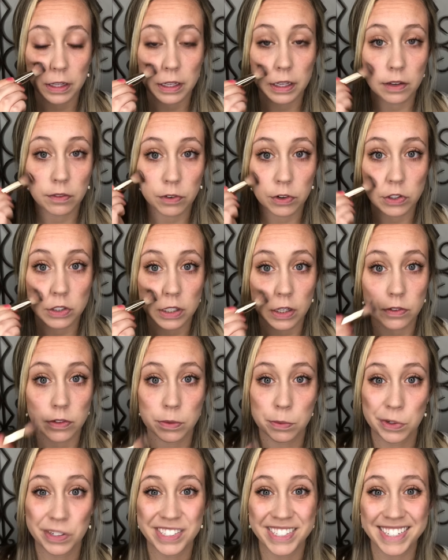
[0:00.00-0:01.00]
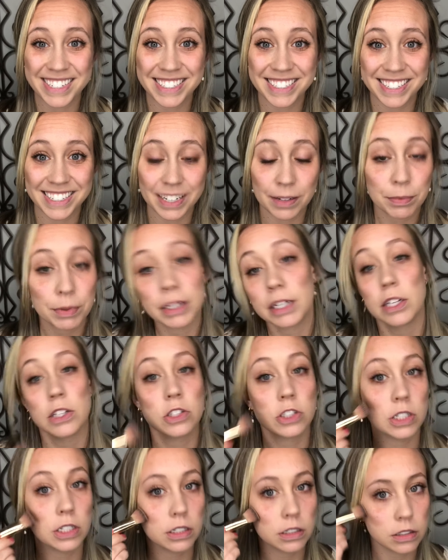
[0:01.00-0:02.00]
give yourself some more cheeks. I got plenty of
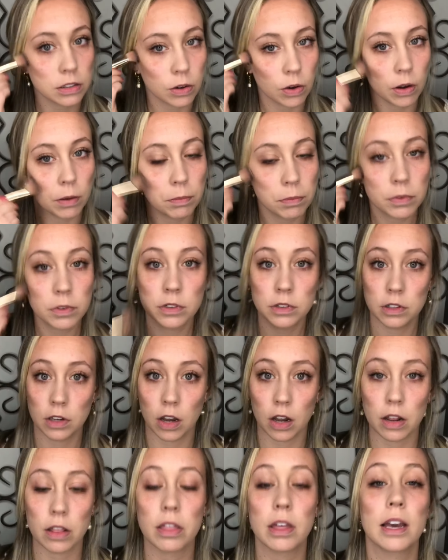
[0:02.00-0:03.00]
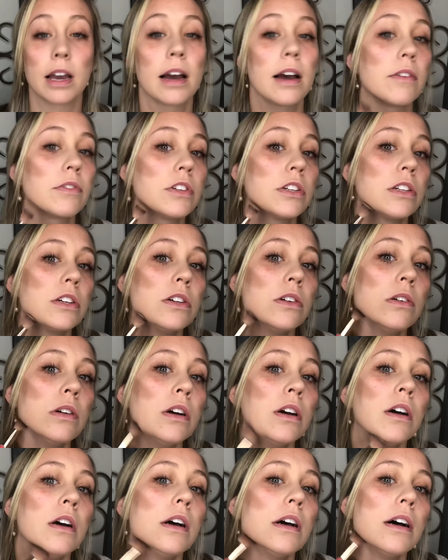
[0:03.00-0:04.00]
cheeks, so I'm not a thing I have to do.
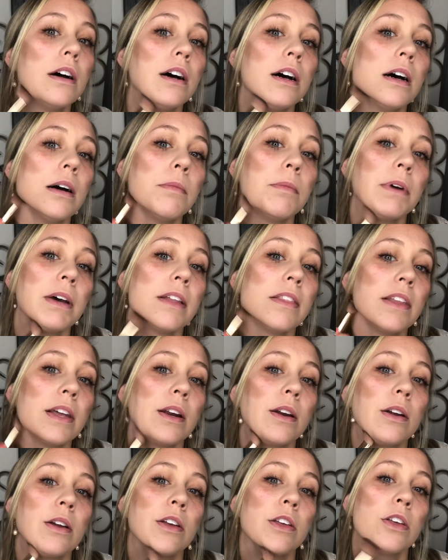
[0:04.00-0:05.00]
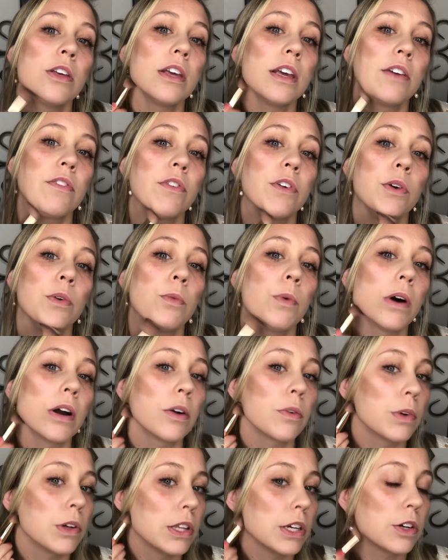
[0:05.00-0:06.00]
And then if you want a
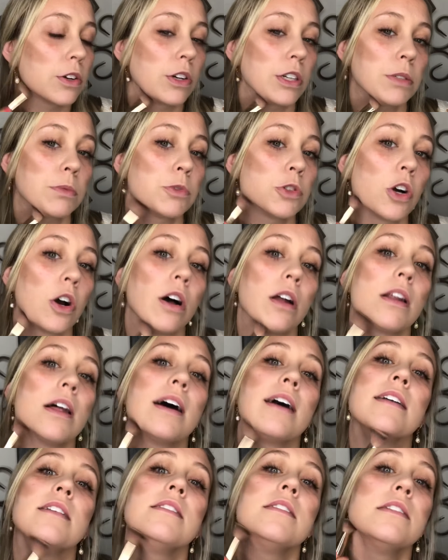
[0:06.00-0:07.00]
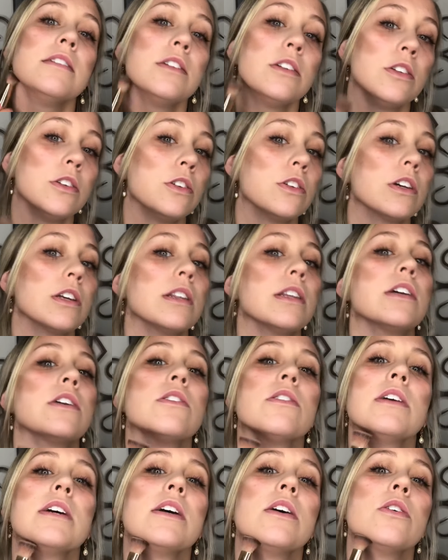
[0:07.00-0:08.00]
really crisp jawline, you can
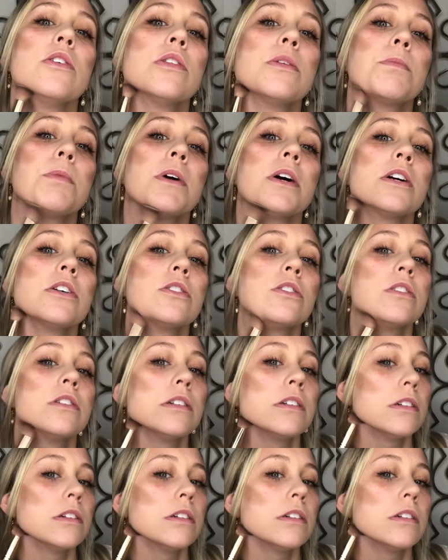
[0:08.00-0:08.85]
literally hold the brush